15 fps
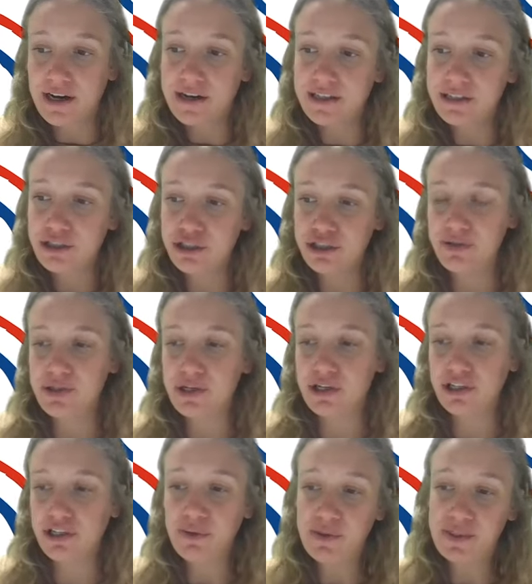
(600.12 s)
uh, issues are
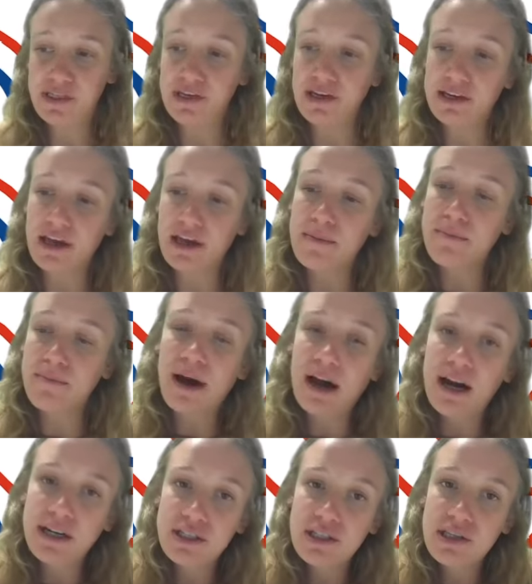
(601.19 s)
you seeing
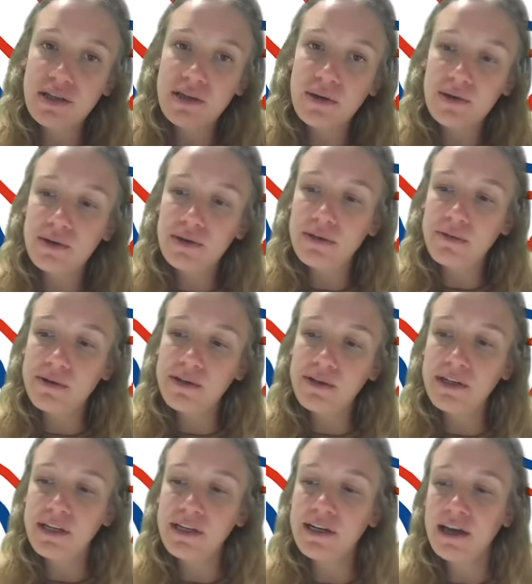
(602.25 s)
impact the local
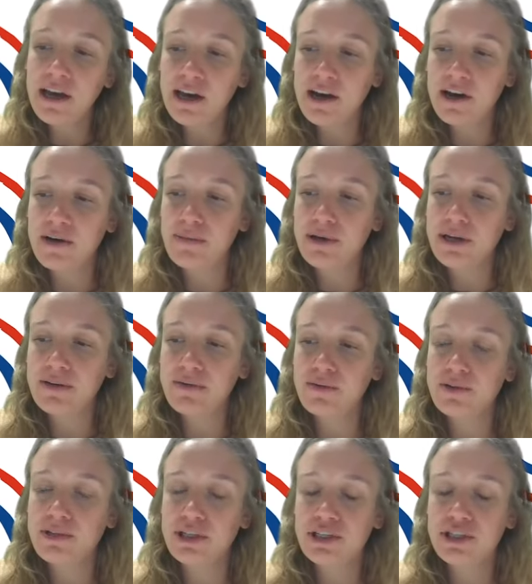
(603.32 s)
community? Um,
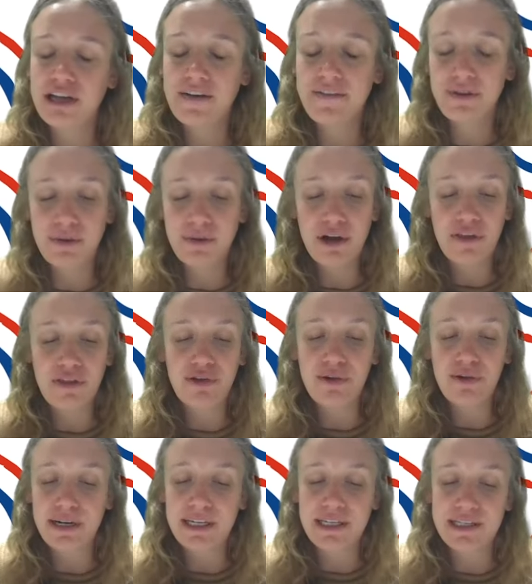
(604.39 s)
and have you thought
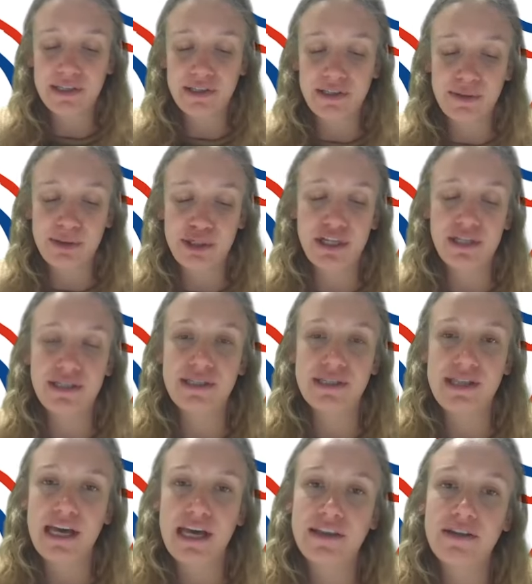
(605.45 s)
through any solutions
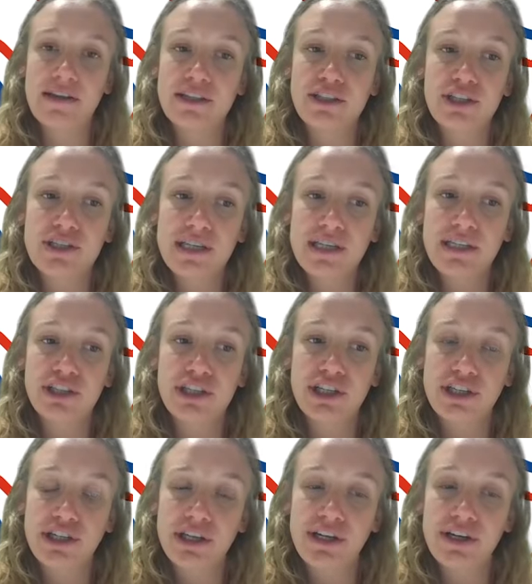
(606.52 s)
that the legislature
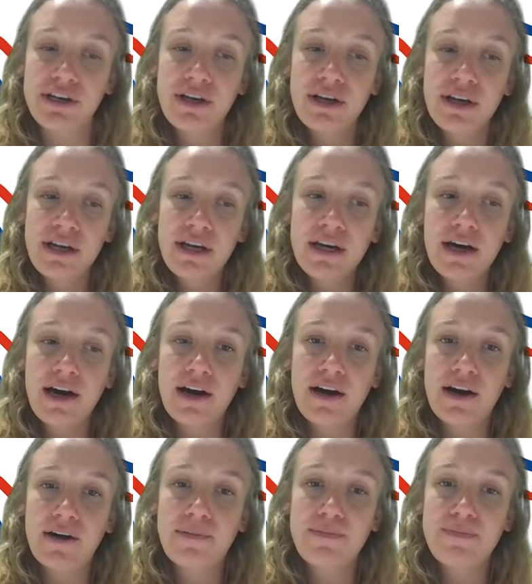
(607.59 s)
could
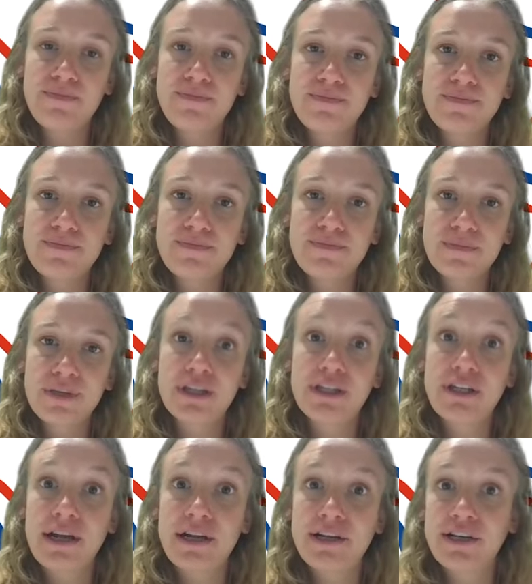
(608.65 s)
um,
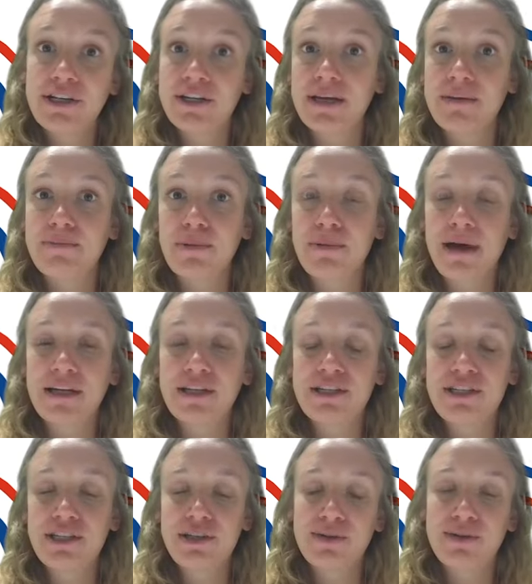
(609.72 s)
could could implement
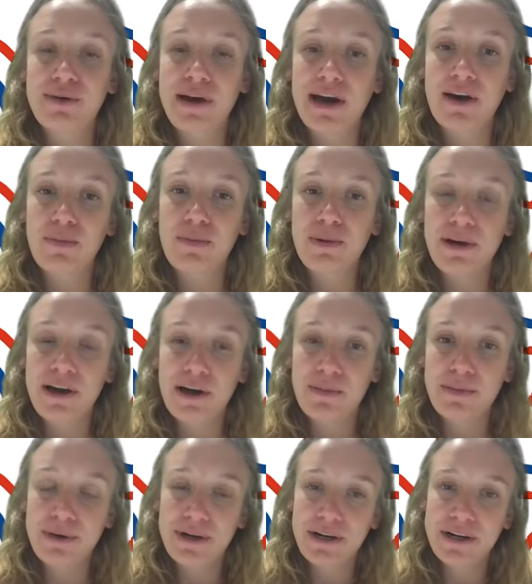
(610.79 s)
to help
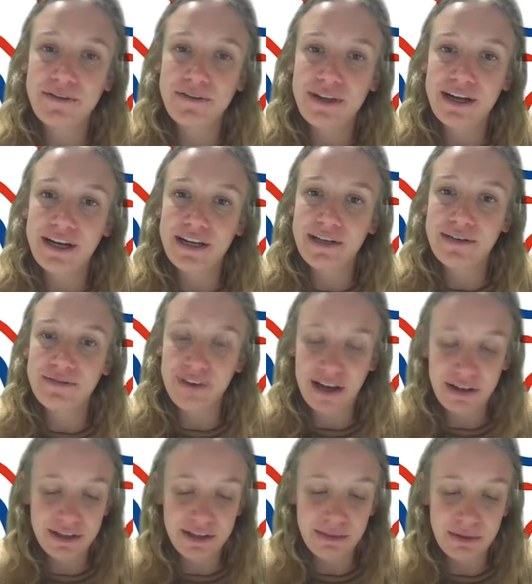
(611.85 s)
help our Flathead
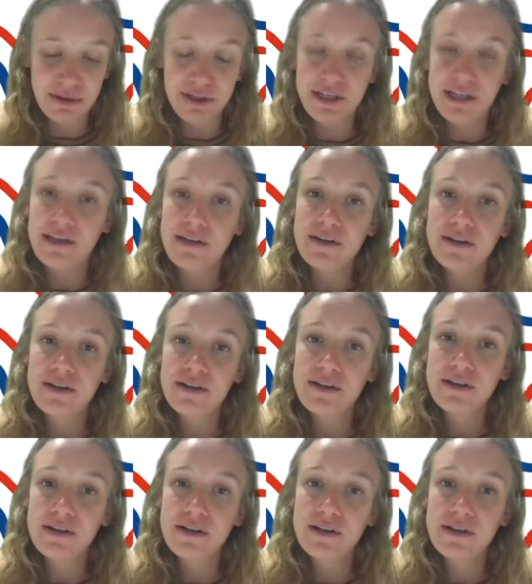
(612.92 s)
Valley community?